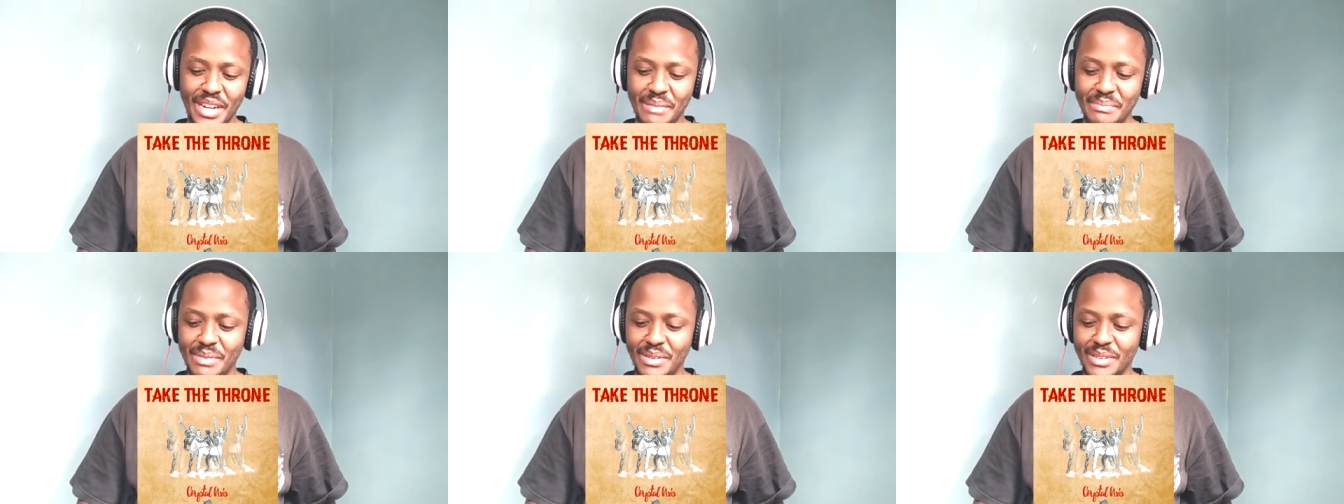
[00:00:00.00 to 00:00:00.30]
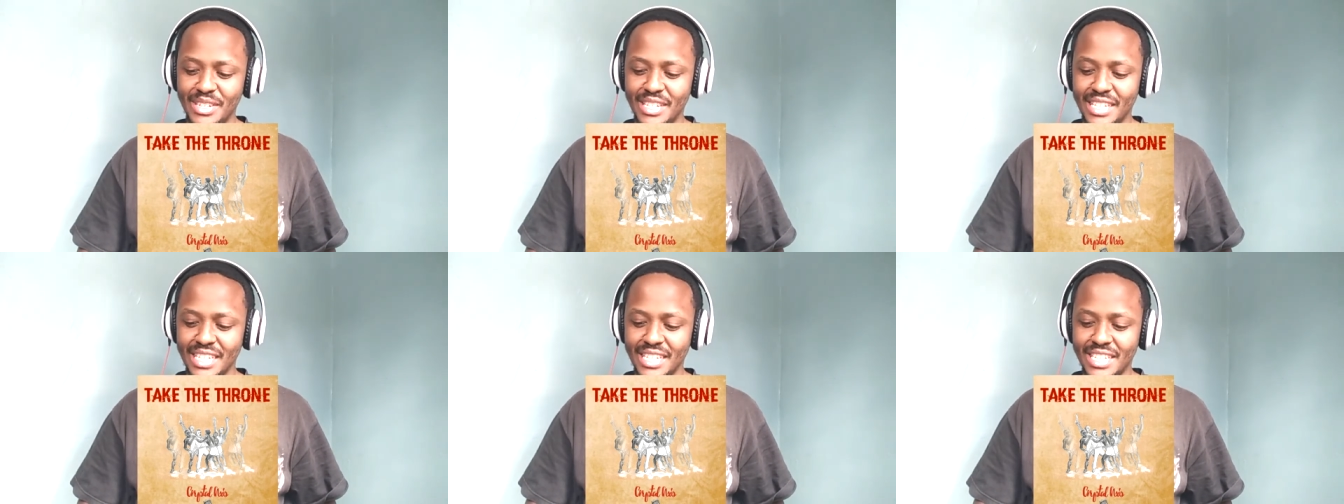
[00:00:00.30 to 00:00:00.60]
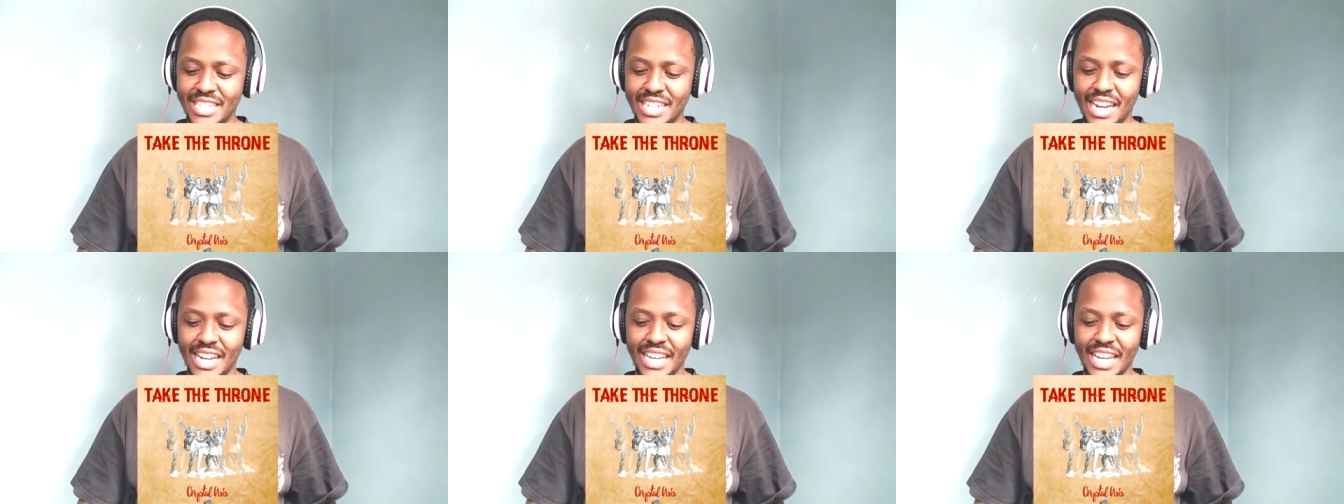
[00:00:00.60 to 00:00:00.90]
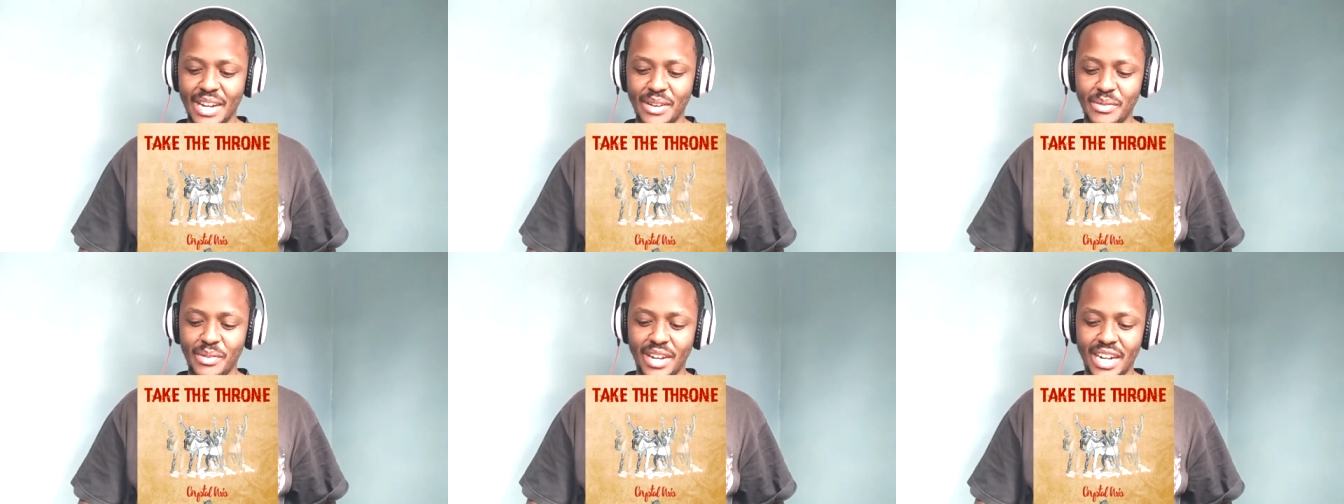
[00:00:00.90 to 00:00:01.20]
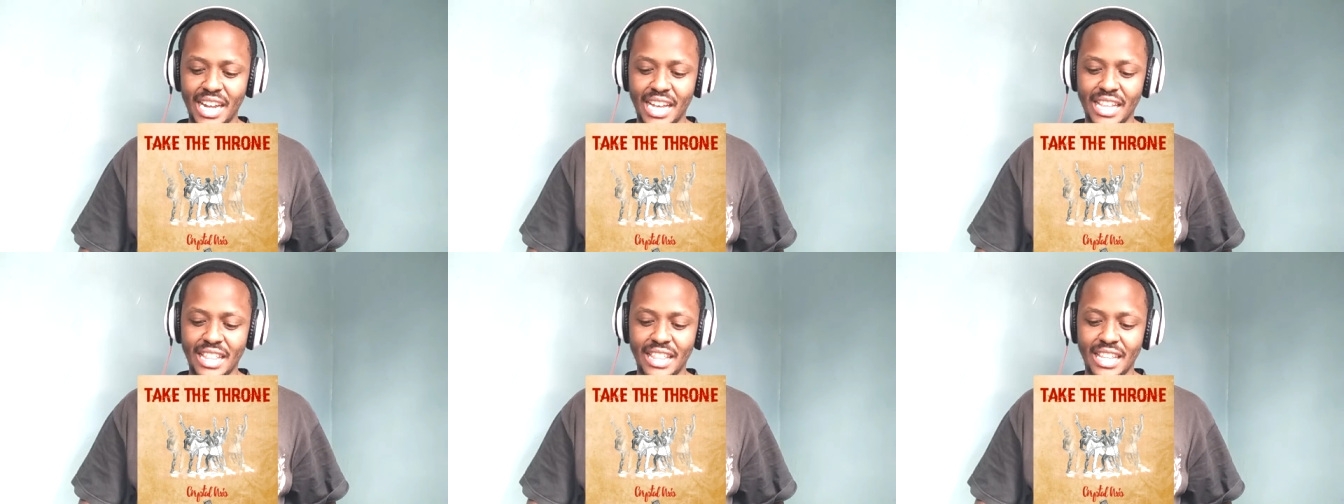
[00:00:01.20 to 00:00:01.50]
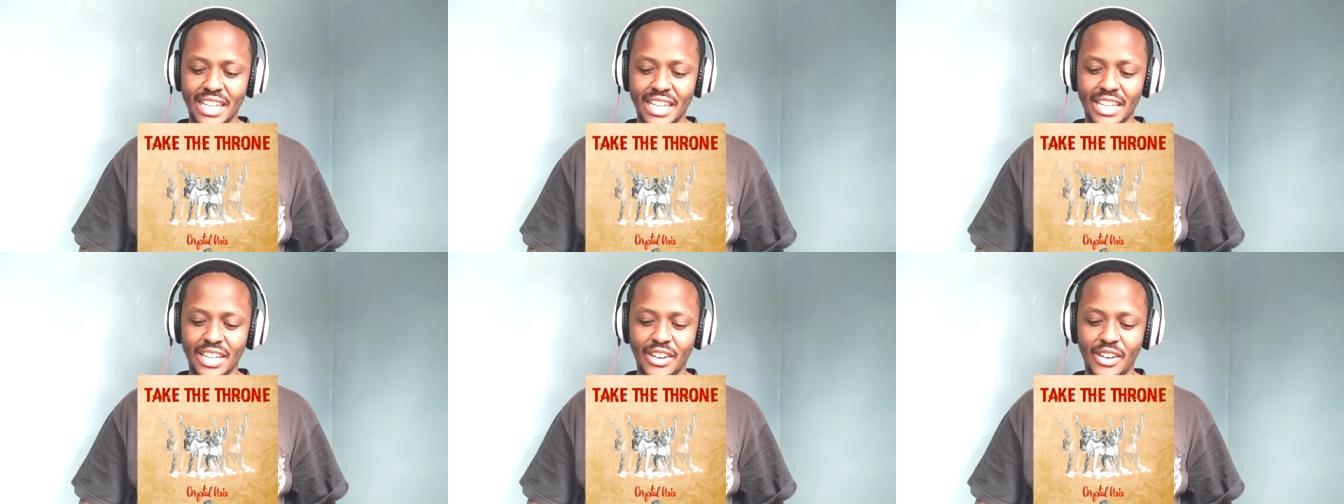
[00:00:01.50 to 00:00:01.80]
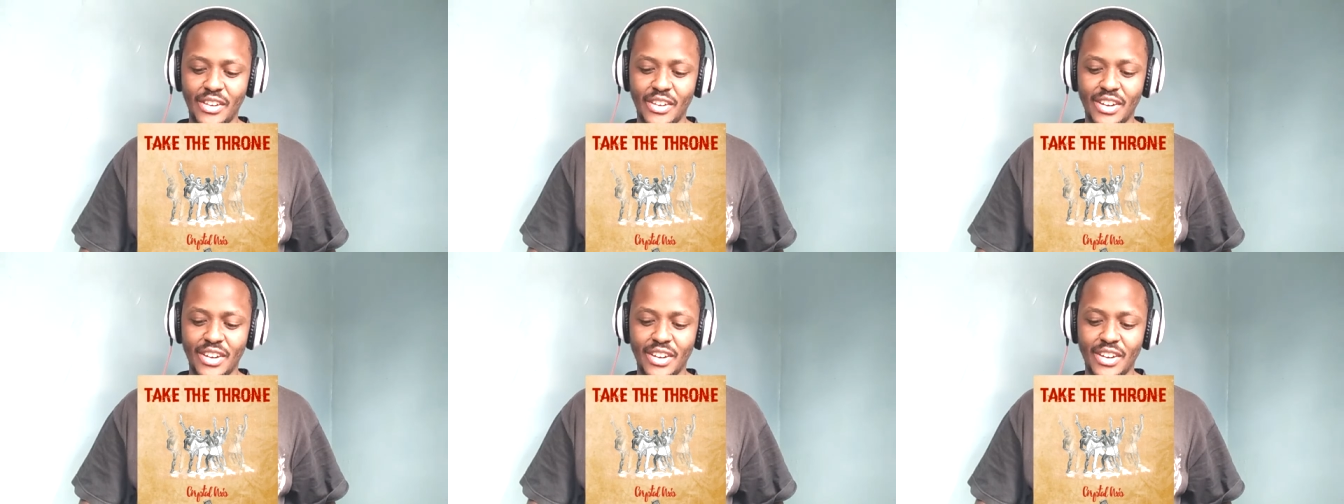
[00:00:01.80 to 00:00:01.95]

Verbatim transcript: about this track and what I think.